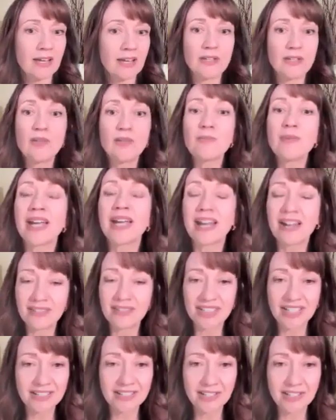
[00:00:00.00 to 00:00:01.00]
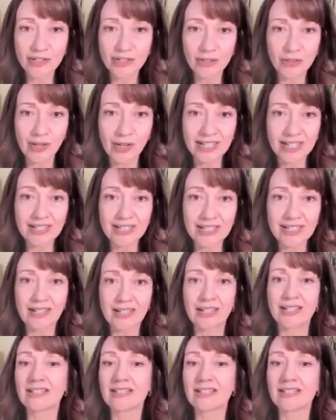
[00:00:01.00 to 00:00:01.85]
you may have an additional idea.